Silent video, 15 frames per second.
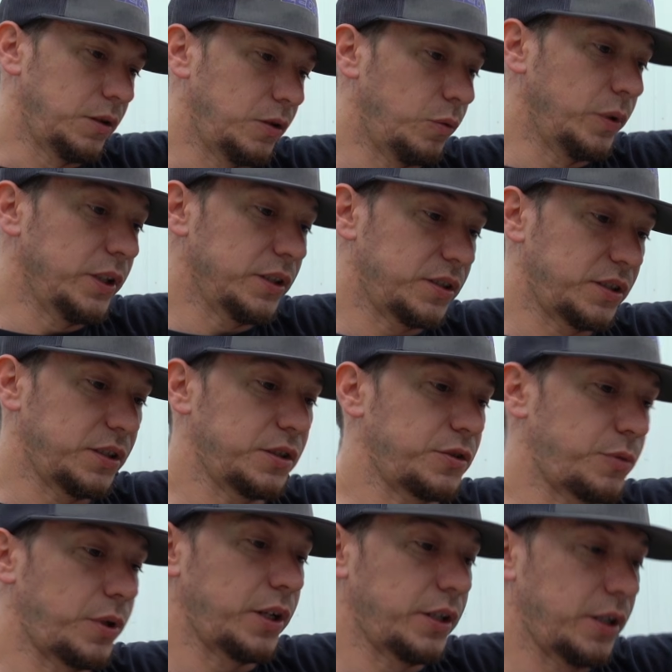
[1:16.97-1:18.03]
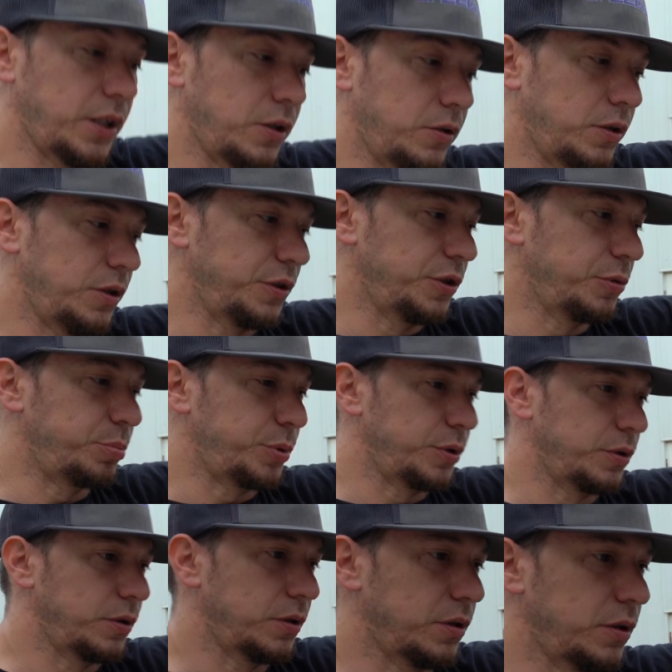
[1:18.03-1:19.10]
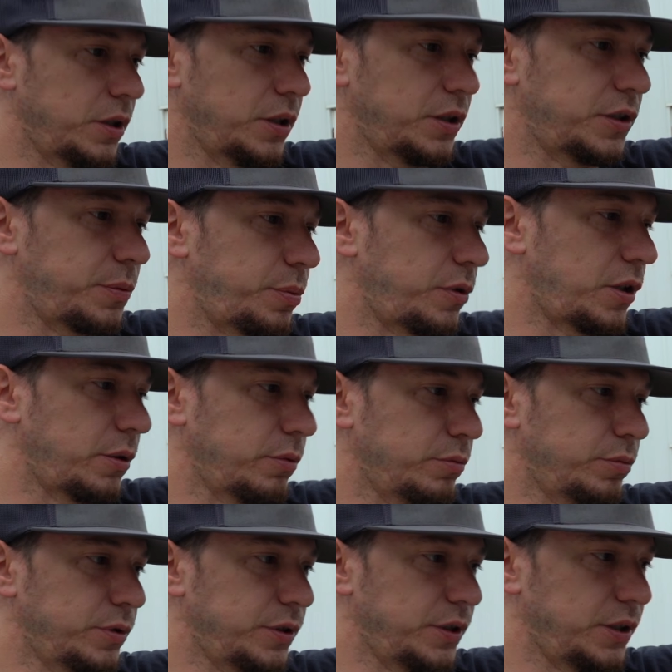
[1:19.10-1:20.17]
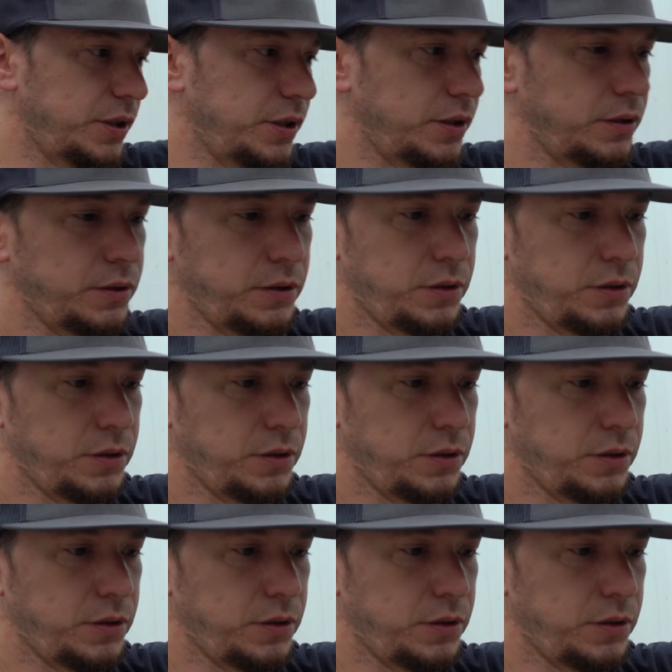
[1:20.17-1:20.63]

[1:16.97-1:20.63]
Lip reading: The way it sits right now on the Pure, it's probably